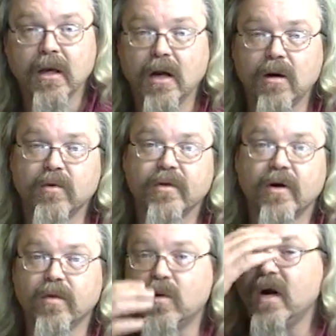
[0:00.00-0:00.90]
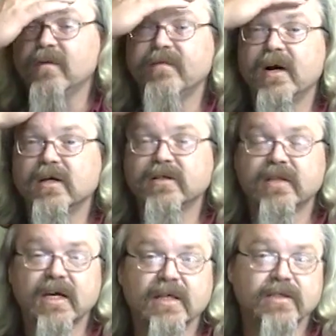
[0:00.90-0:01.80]
uh, with all the wildfires
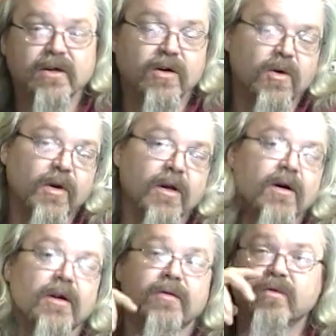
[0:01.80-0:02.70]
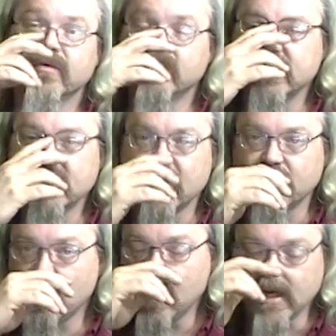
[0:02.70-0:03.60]
and things that are going on through the
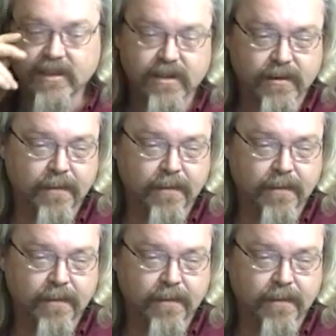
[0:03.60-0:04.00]
southwest.